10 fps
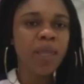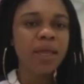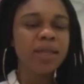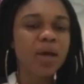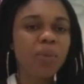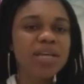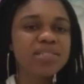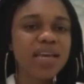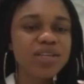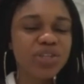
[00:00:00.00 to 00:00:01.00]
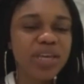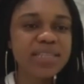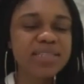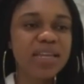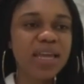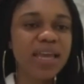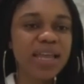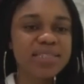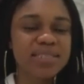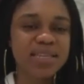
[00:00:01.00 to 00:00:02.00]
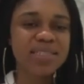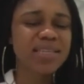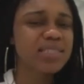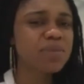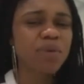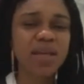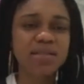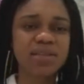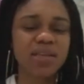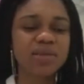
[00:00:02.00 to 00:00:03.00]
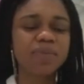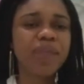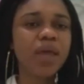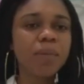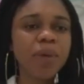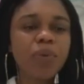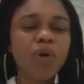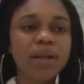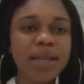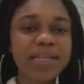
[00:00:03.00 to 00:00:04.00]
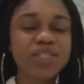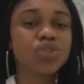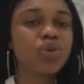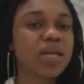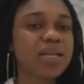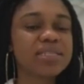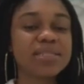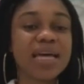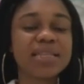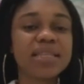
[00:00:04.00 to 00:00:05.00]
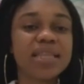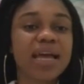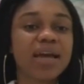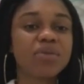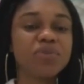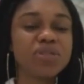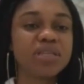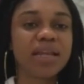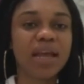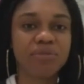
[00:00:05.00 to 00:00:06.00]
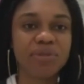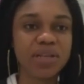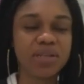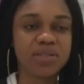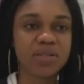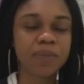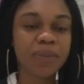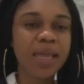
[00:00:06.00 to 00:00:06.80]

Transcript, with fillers: Now, when I say educated, it is this it's as simple as this. People clearly do not understand the kind of music that I release.